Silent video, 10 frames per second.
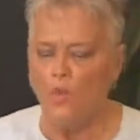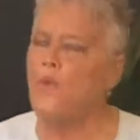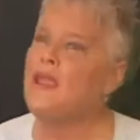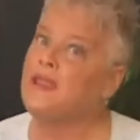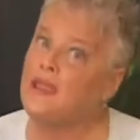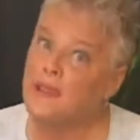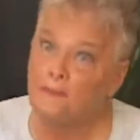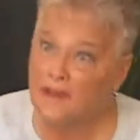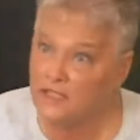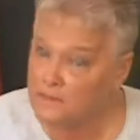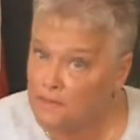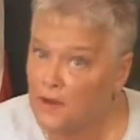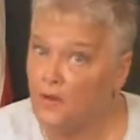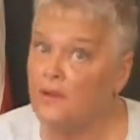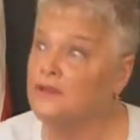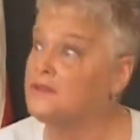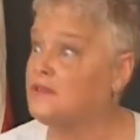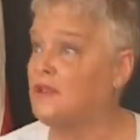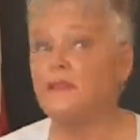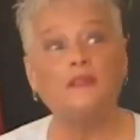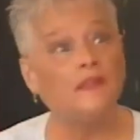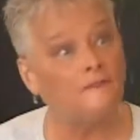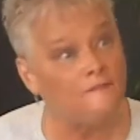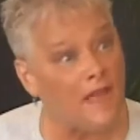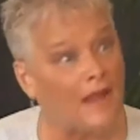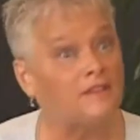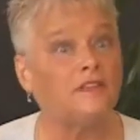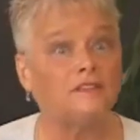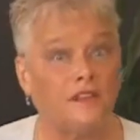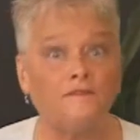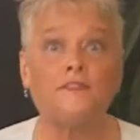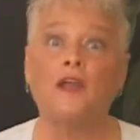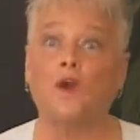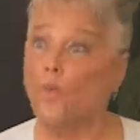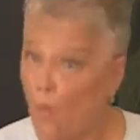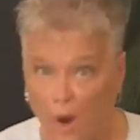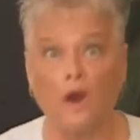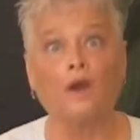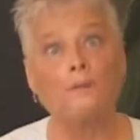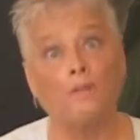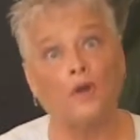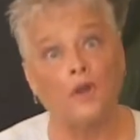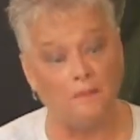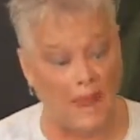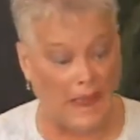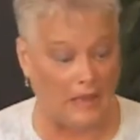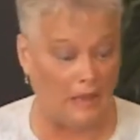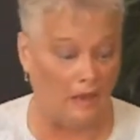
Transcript: we keep experiencing the effects as if there were a boogeyman.